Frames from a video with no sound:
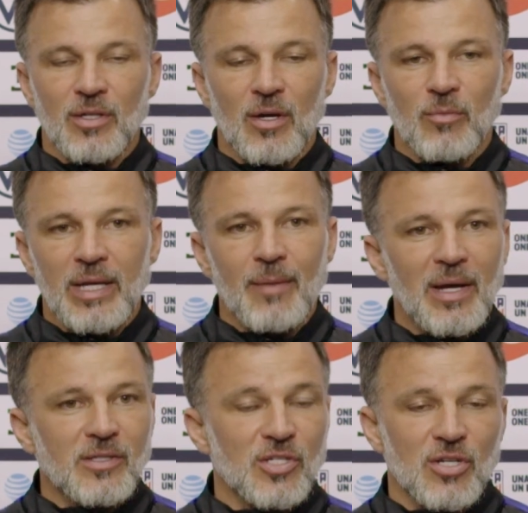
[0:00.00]
You know, we get
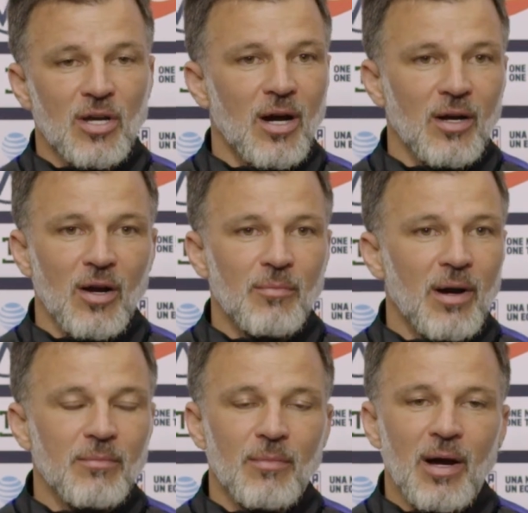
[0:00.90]
back to Chicago.
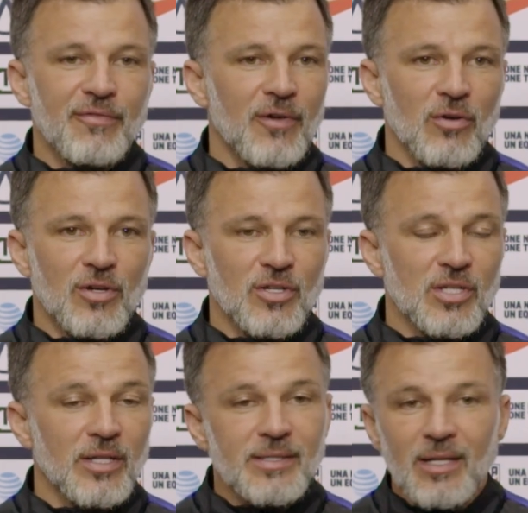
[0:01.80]
My, my
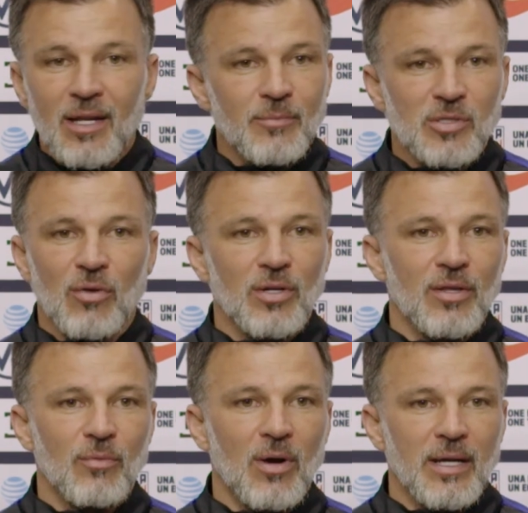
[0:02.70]
focus, until I'm told
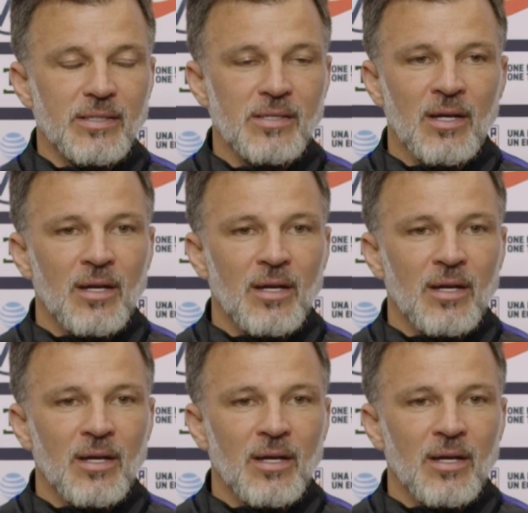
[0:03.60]
otherwise,